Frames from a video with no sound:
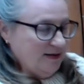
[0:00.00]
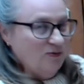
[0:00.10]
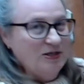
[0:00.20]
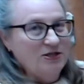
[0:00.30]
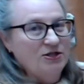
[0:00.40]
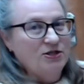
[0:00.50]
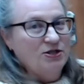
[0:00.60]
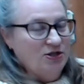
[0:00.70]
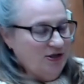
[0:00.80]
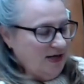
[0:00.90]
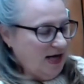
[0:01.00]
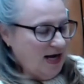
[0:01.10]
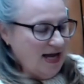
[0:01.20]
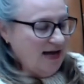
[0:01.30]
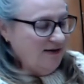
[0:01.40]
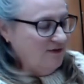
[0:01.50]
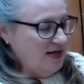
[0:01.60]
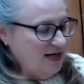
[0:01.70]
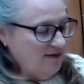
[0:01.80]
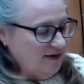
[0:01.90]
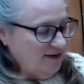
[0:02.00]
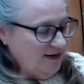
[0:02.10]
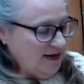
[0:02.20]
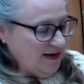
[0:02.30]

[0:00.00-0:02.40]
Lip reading: which I have never